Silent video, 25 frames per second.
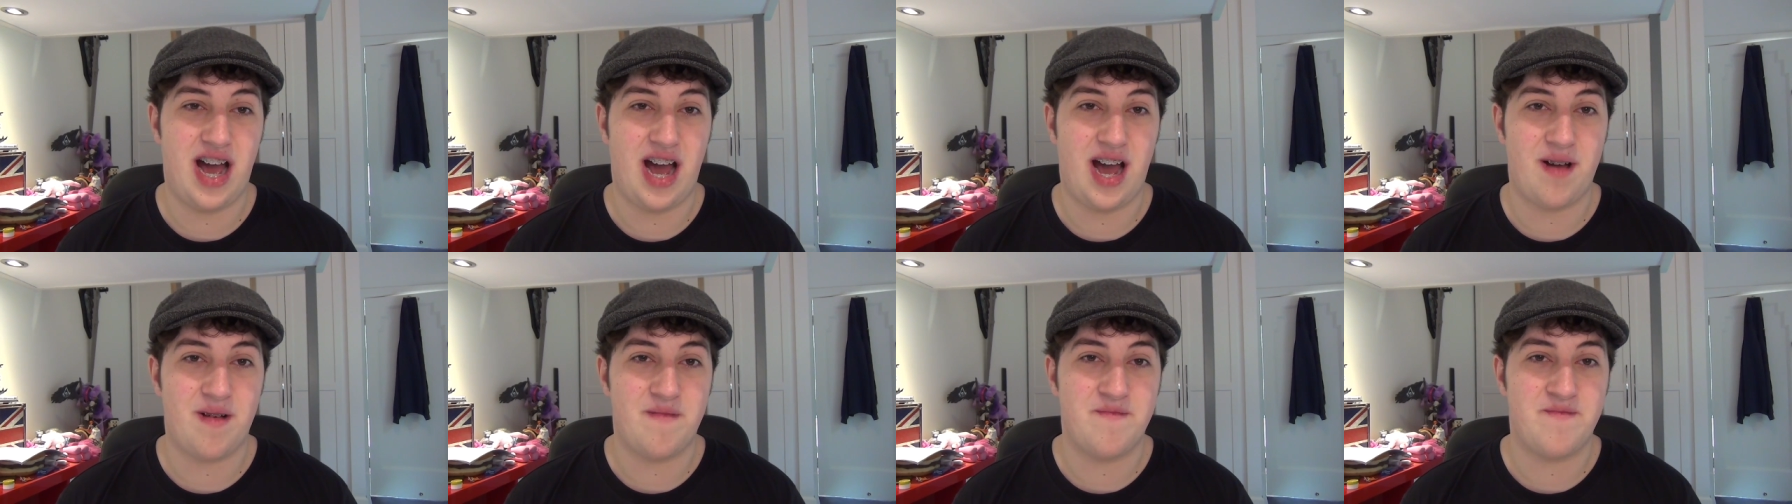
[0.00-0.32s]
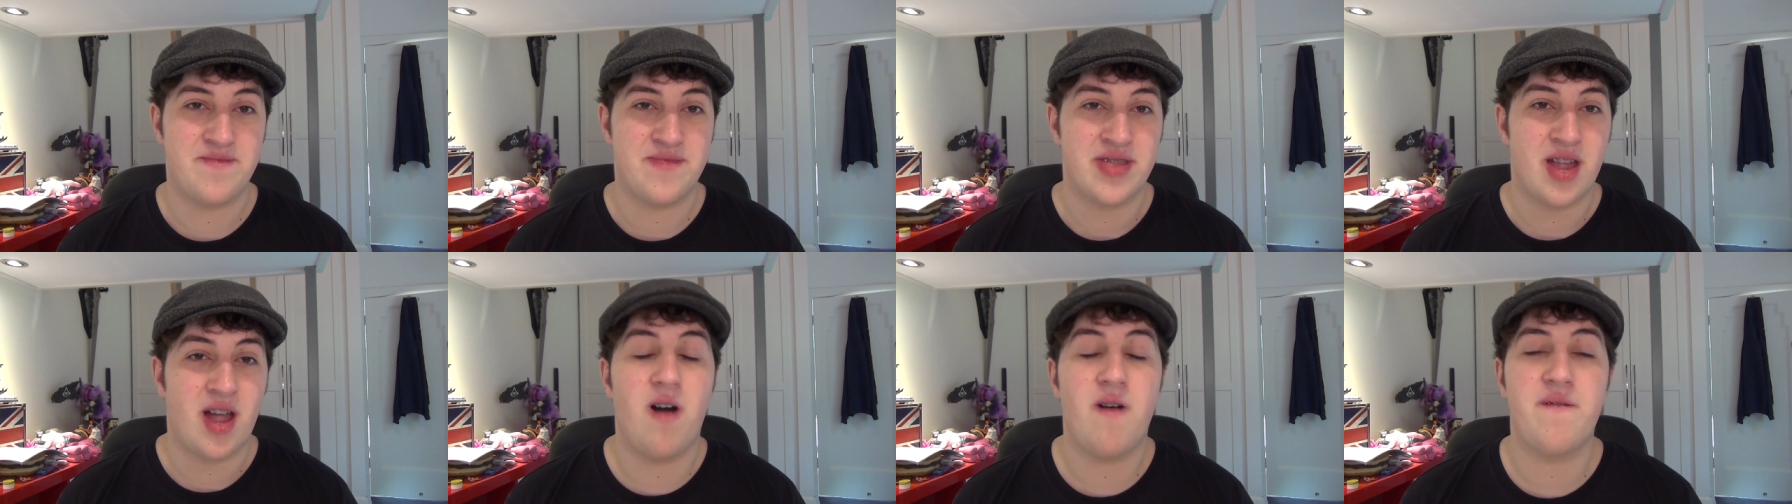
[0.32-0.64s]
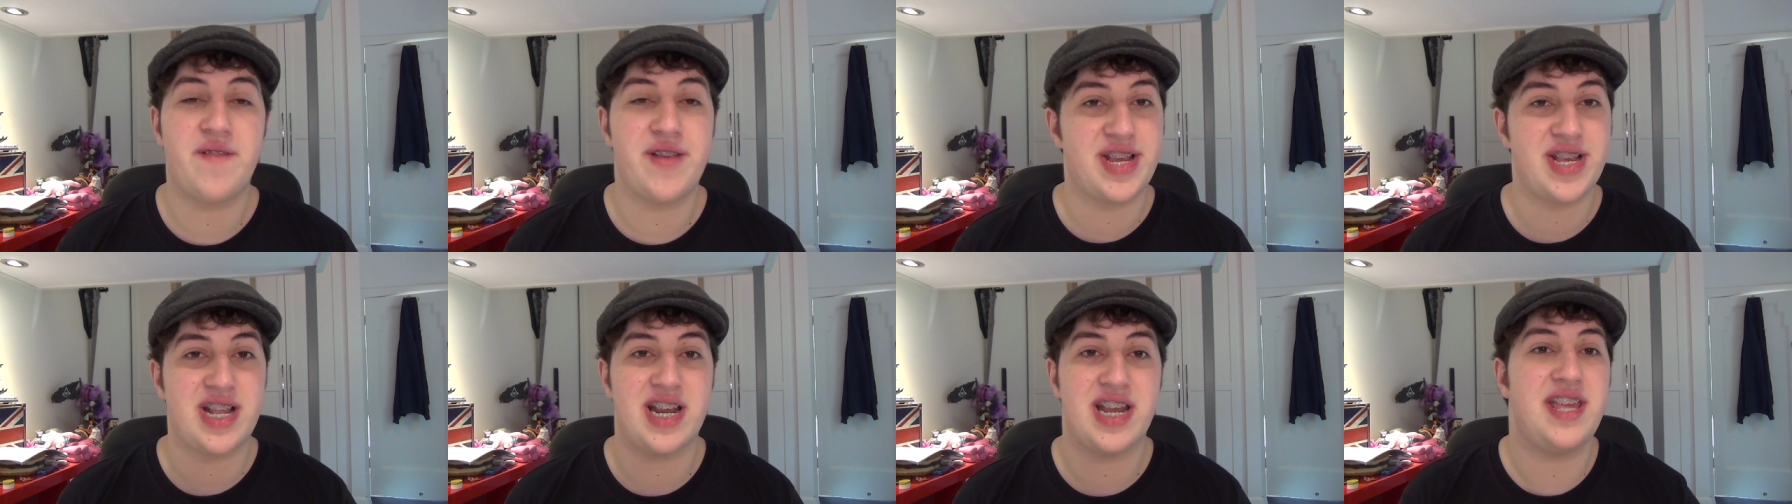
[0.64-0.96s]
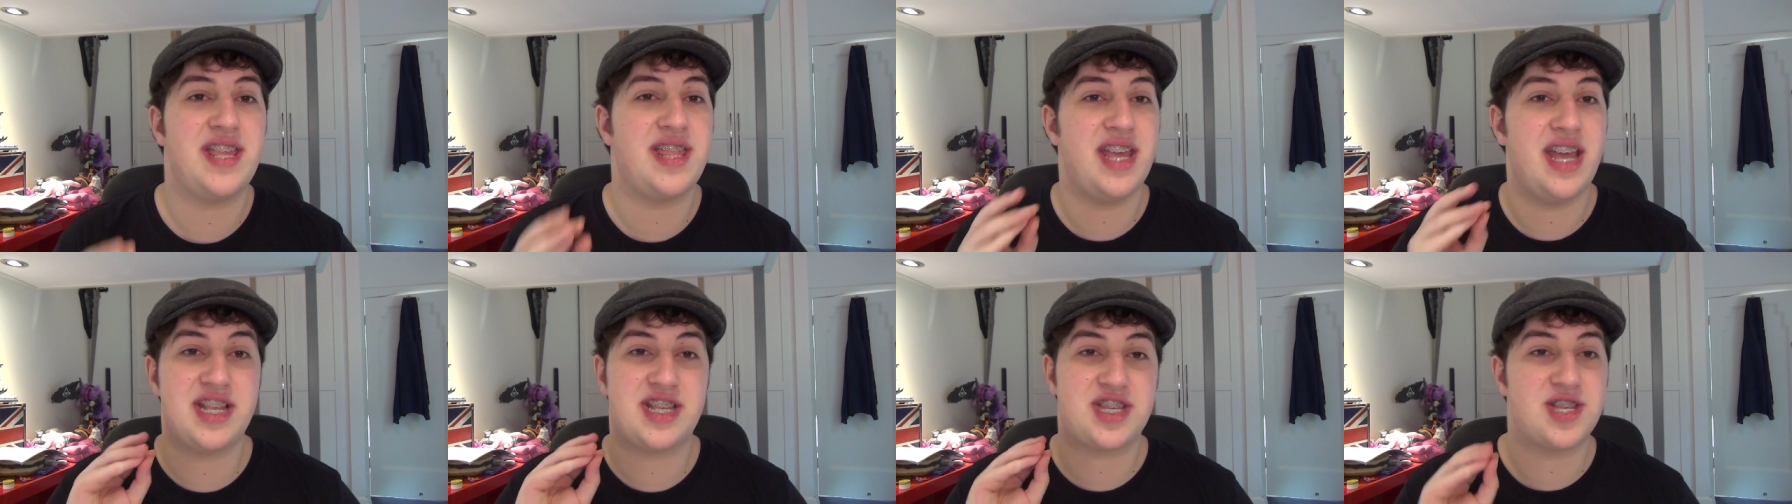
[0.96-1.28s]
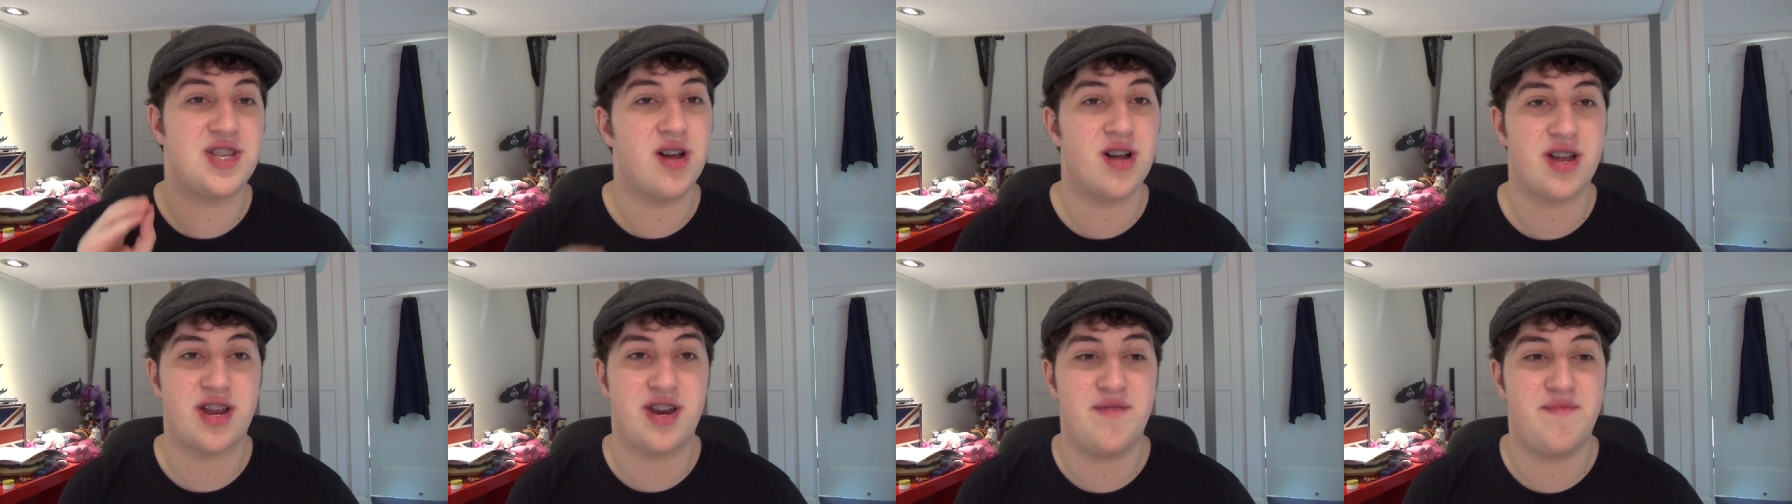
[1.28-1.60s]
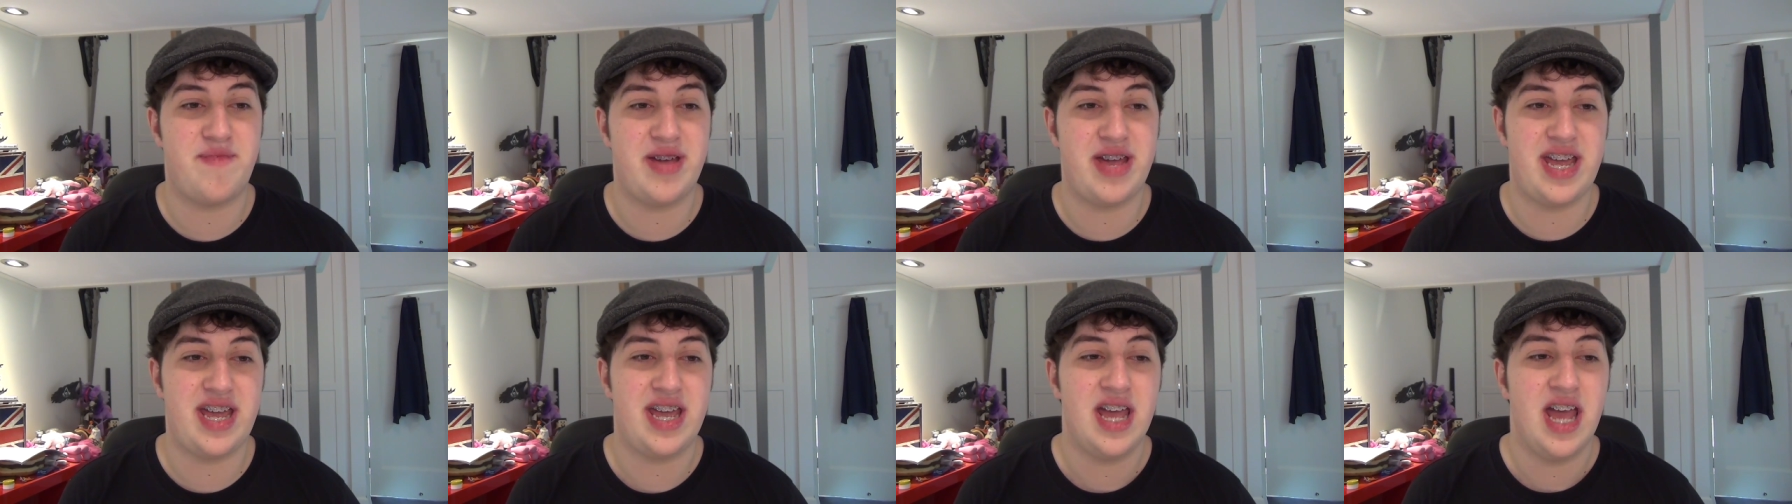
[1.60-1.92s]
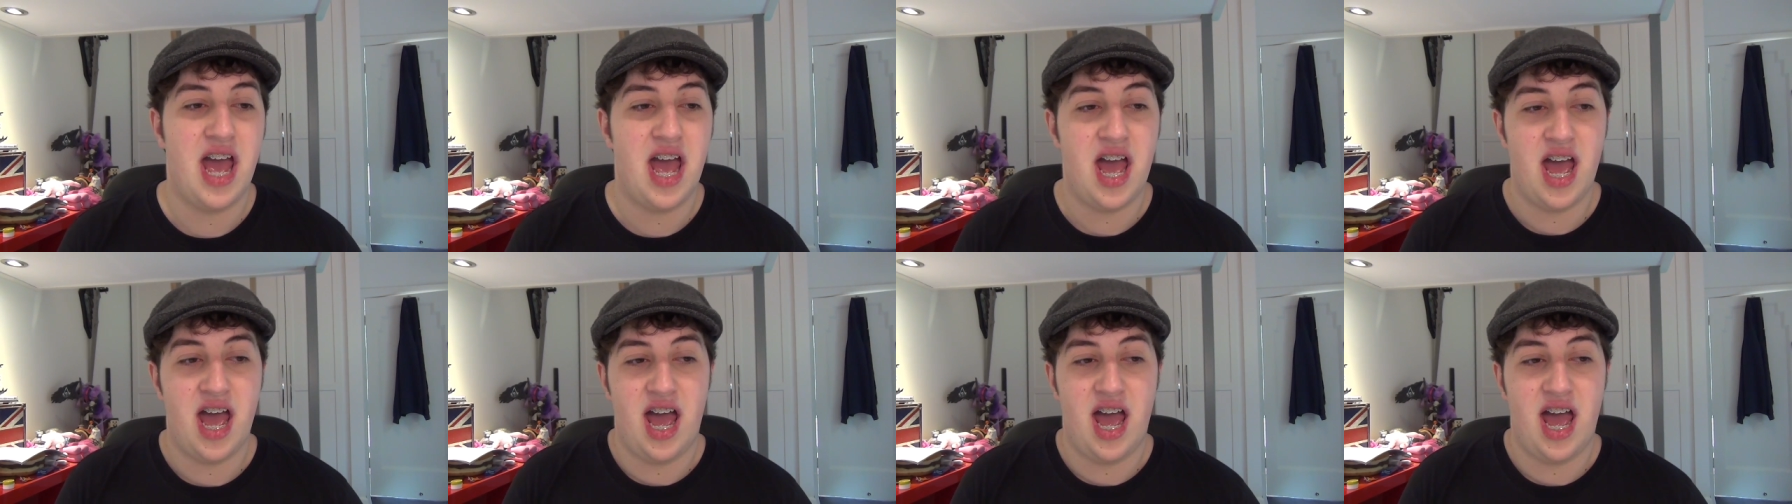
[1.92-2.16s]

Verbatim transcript: Um, obviously, it's not going to be,